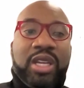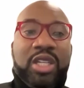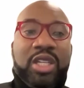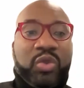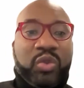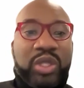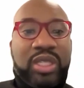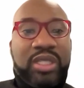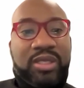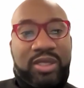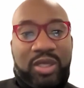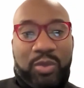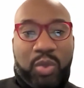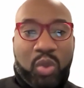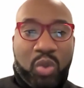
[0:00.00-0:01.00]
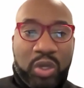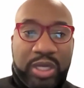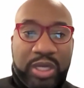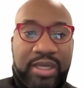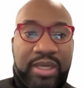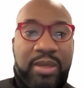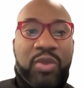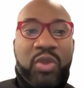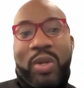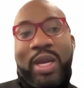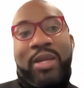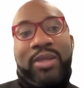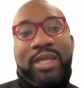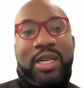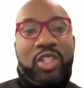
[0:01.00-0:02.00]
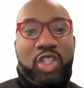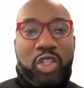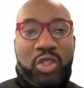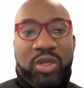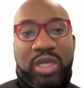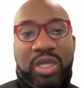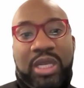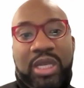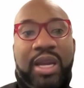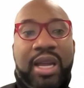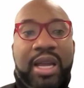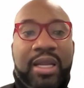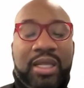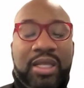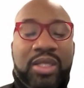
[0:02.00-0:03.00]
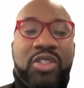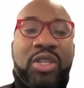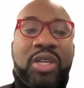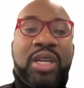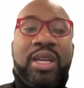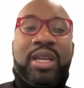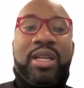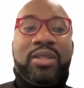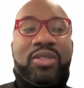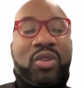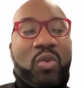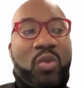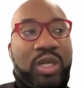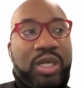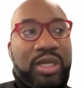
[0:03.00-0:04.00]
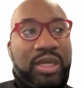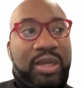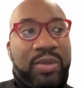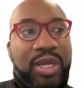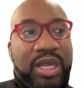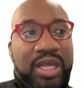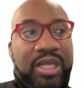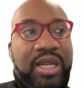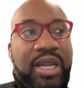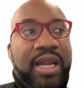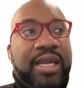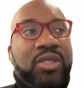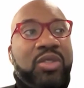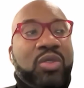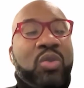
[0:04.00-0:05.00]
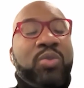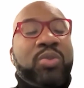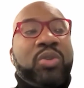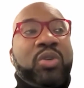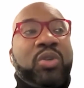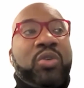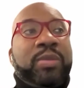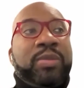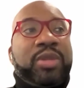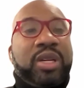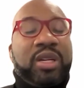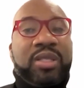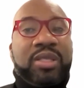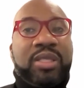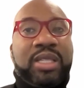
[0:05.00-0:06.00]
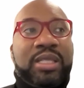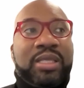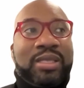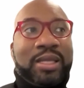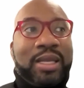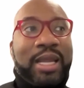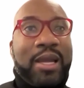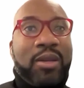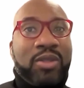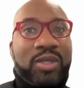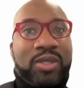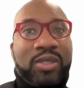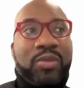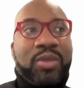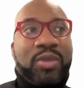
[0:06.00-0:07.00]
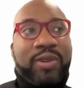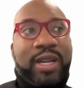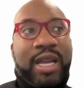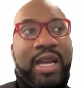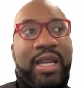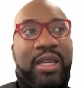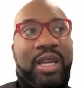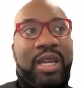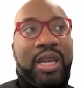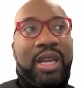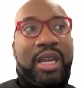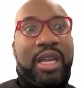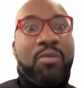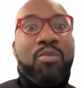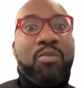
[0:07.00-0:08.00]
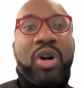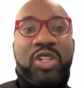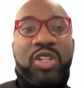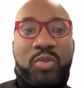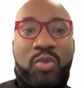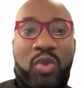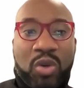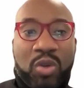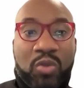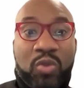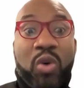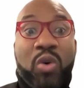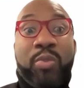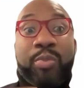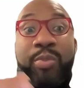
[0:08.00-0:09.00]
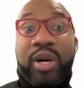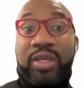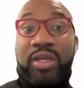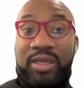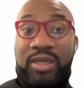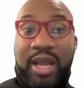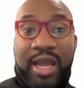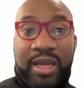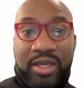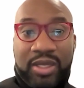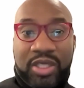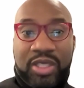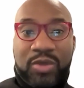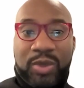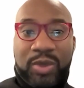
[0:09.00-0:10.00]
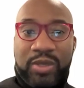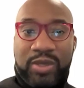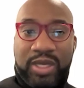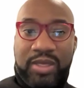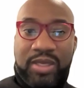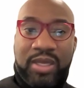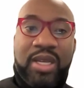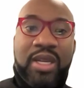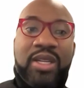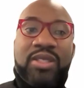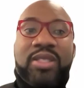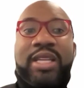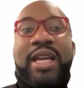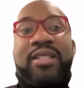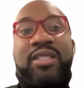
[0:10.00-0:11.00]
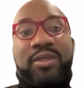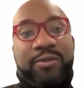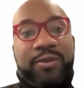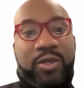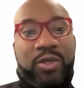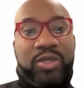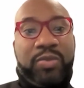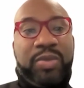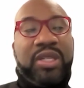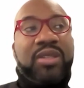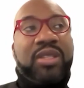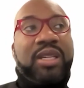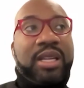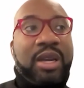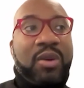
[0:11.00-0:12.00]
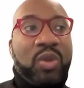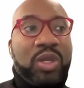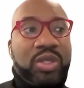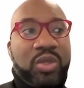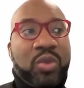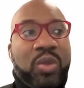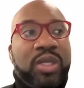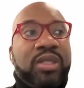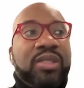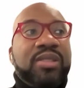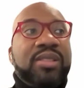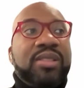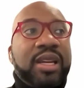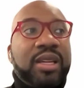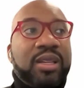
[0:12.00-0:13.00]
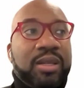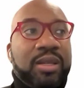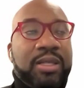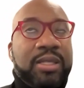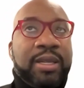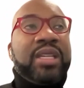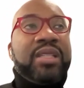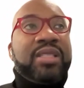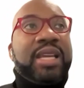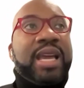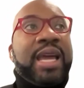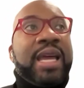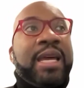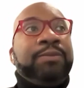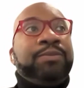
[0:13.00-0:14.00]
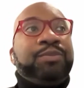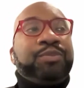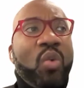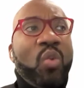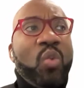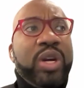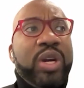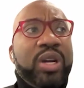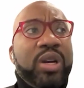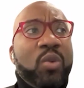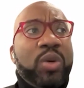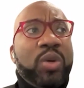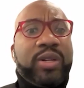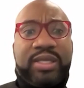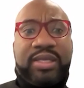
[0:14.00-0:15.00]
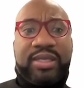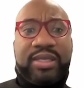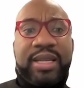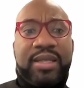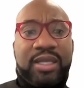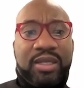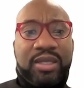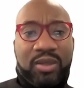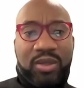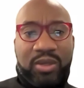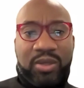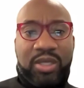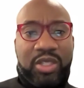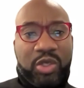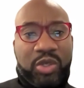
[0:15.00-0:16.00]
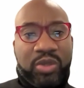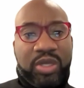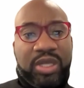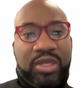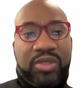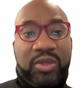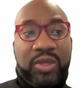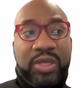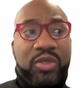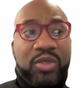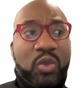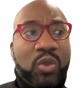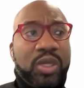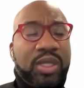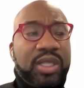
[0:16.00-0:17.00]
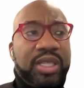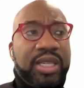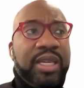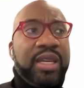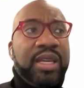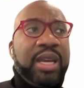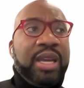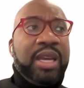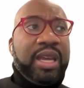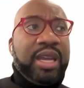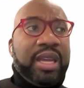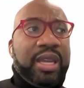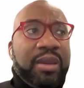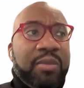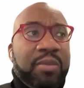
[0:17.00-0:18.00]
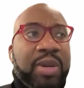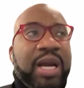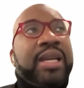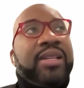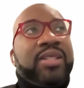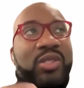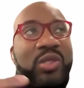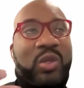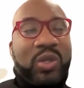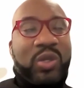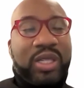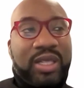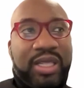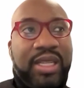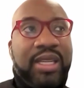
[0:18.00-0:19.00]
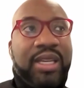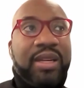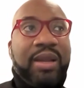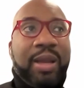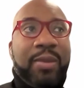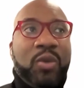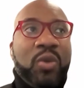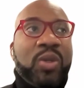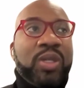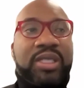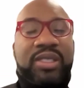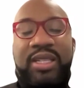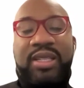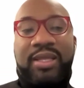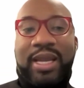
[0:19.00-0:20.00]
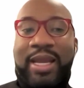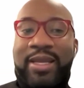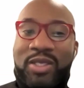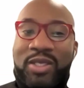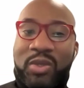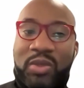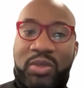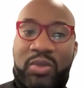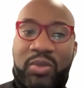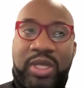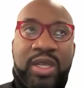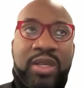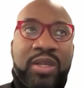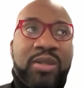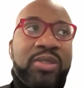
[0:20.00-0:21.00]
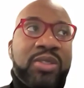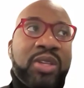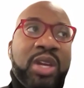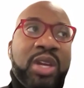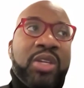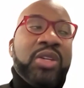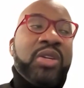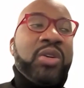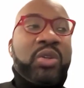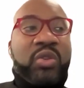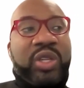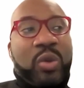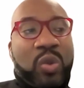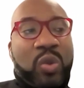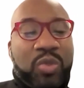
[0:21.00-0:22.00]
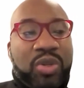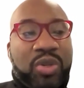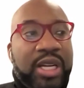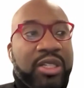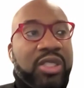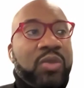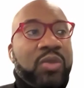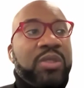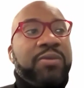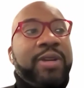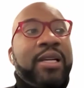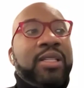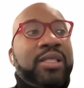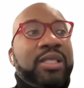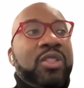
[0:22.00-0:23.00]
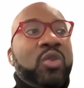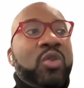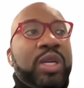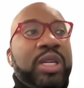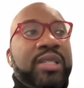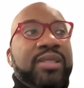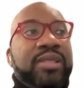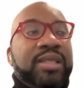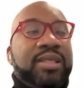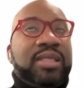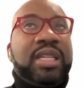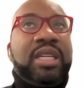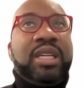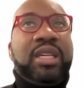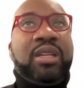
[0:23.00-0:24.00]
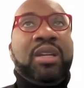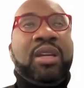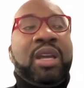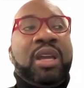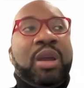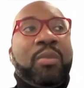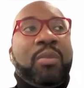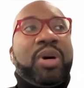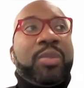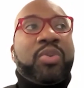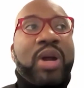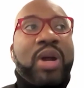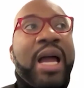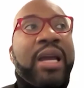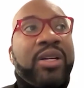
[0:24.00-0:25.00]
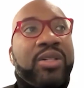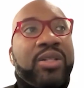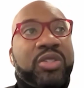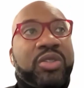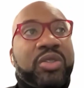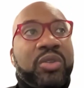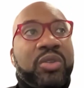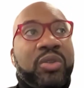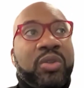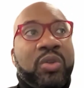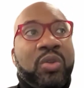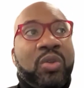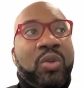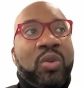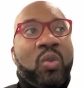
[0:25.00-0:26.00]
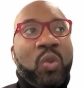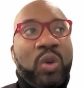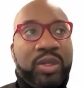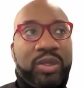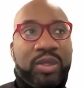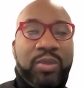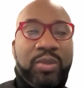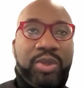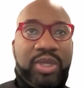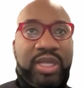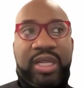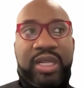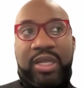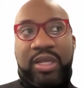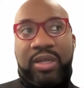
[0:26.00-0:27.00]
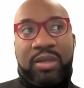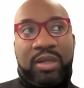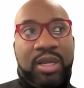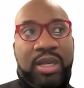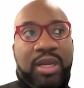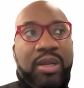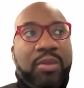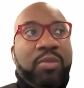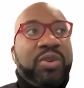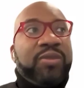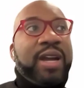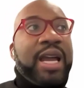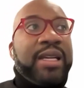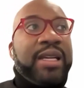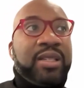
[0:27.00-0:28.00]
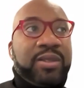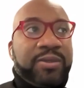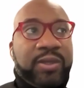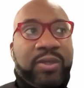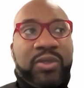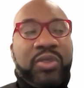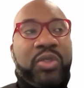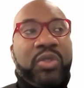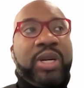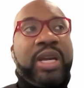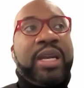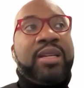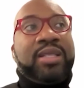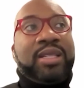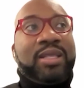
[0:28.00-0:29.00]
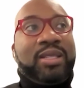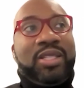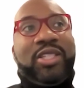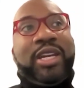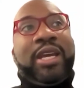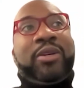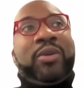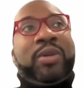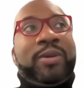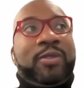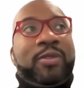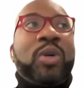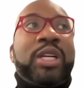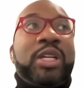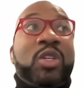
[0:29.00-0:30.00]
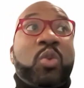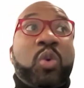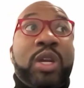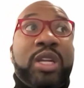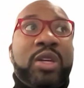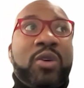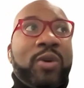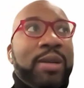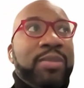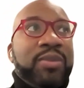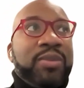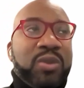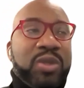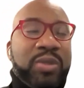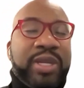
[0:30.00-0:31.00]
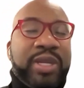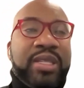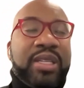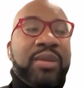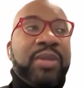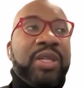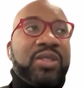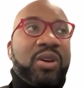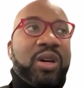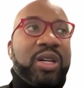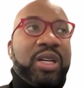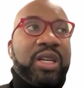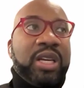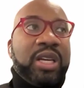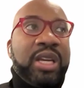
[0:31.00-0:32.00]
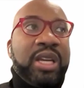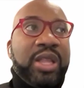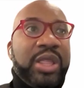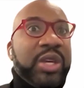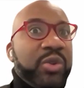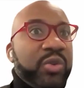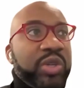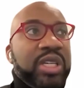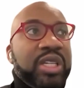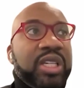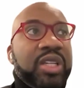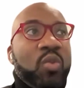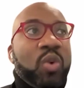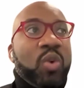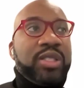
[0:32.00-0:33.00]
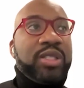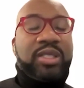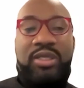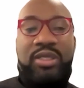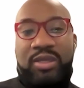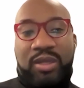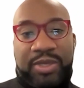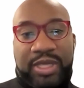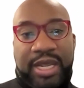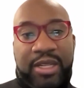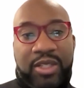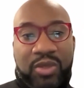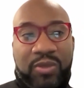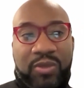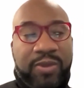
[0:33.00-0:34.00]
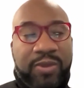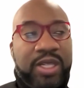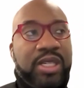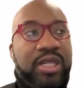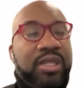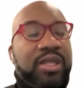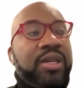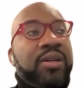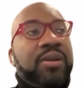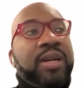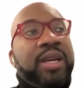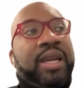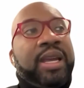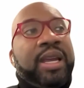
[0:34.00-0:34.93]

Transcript: It's really the supporting them throughout that journey in college. And so what eliminating the high school program does, it allows us to provide a much more robust college experience. So that's the first big thing that we're doing. The second is that we're extending the learning journey. So historically, and by historically, I'm going to say the last 2 to 3 years, you know, Greenwood Project was founded in 2016, but prior to William Blair providing the first grant in January of 2020, right before the pandemic started, there really wasn't substantial funding there.